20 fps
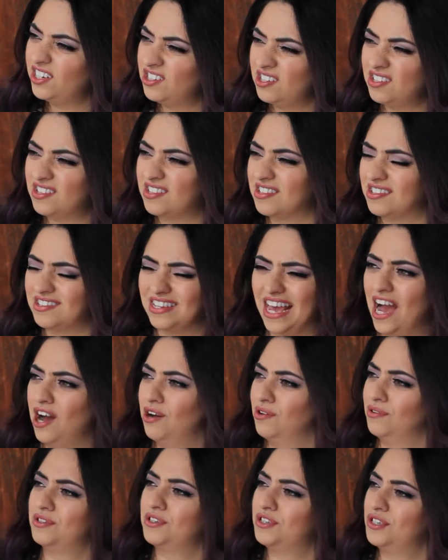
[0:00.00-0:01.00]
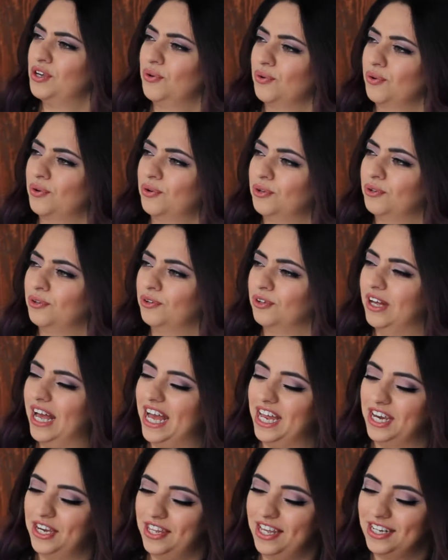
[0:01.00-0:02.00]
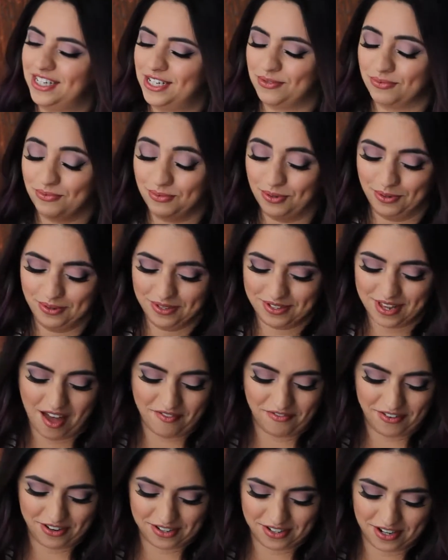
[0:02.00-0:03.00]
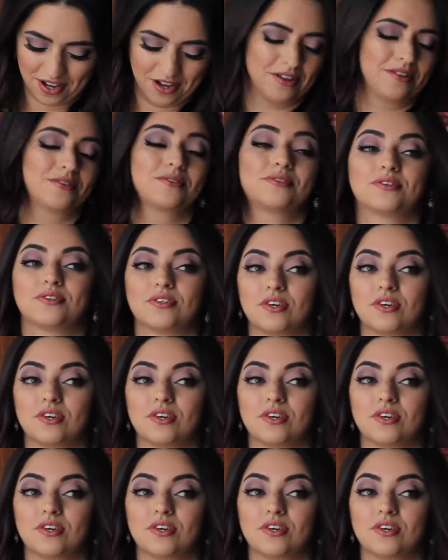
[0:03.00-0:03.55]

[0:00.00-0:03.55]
That just sounds so cool, and that just rolls off your tongue